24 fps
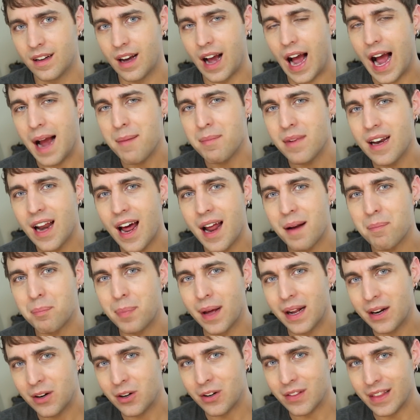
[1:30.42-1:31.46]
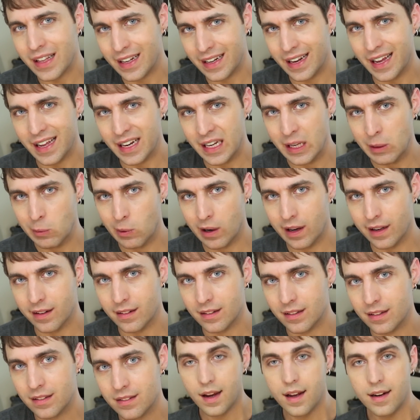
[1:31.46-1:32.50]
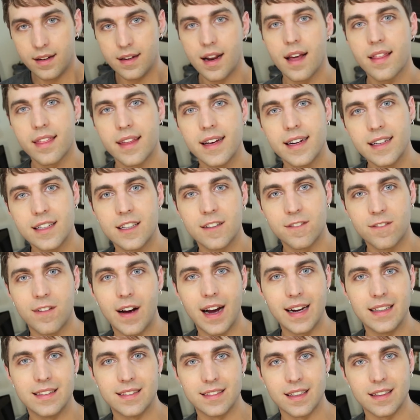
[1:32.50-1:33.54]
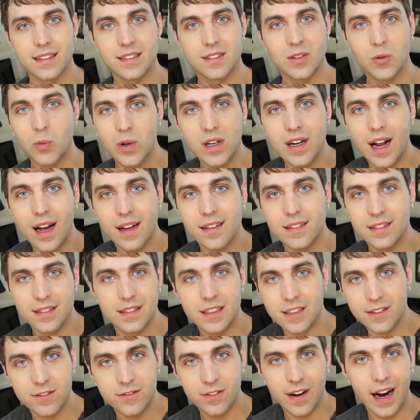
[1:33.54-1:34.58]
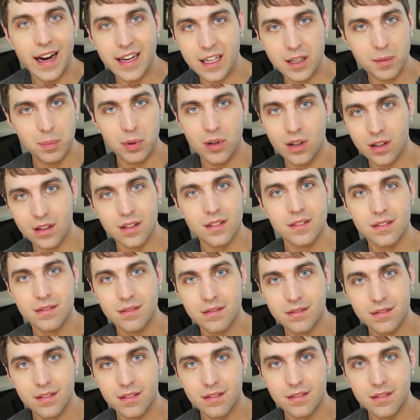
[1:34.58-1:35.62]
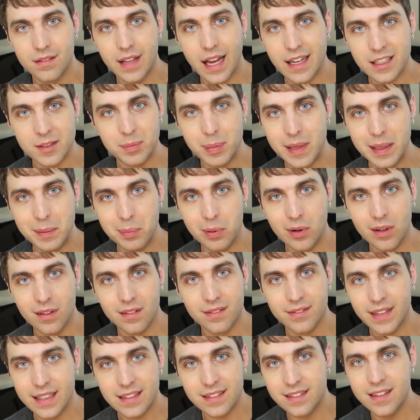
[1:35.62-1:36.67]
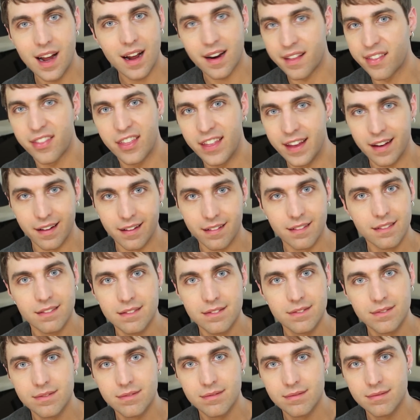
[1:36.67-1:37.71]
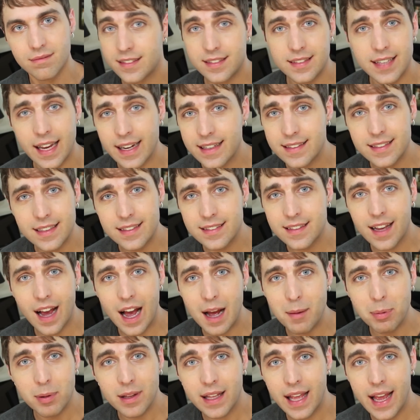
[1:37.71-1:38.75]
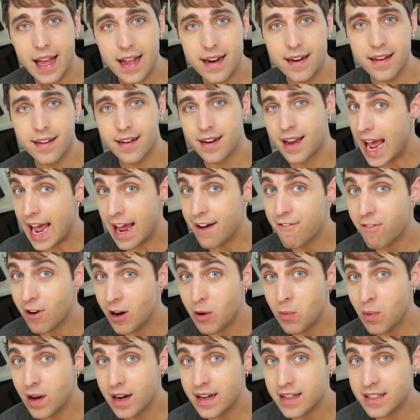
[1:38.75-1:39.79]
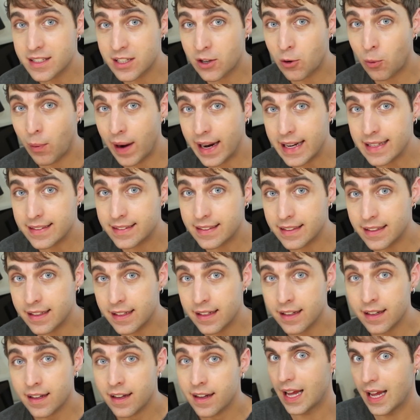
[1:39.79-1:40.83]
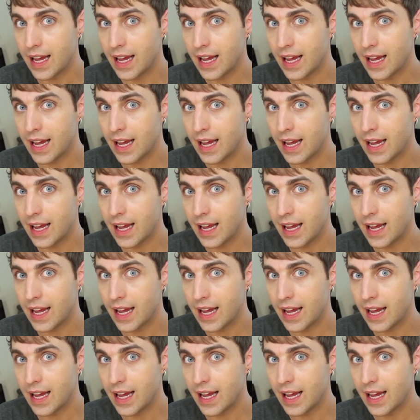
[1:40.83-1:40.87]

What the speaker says: I'm not better than anyone. Nothing defines us. We're not definable as people. That's not a thing. Sex is complicated. Everyone is crazy.